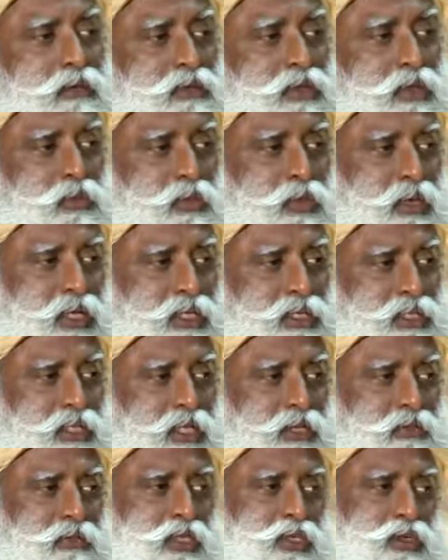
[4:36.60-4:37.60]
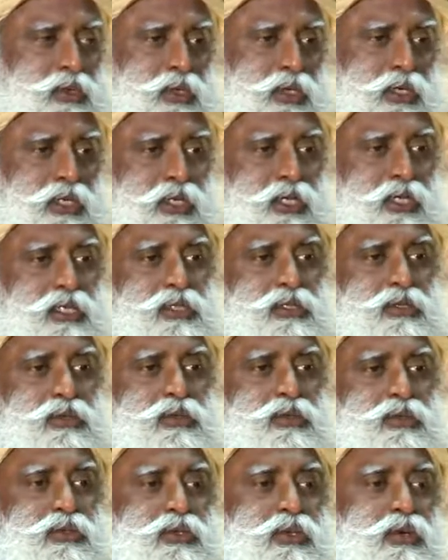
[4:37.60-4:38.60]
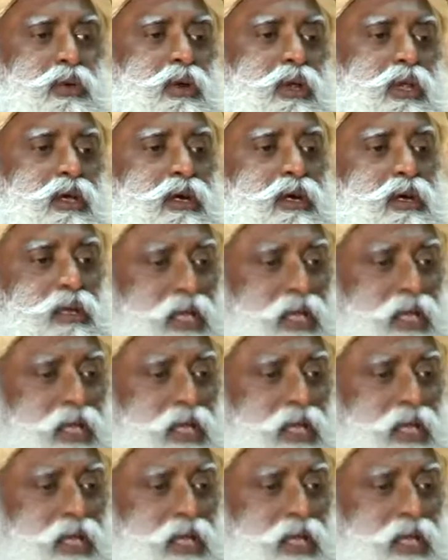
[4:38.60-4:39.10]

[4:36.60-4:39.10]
of the ways that we do it is through nuclear